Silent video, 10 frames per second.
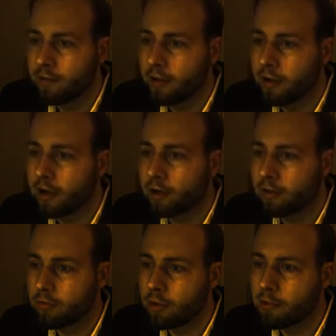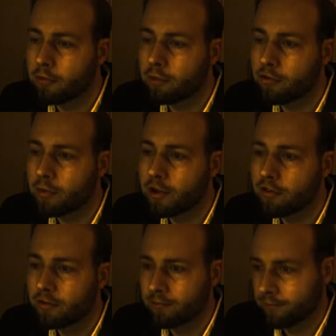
in heart-throbbing retreat.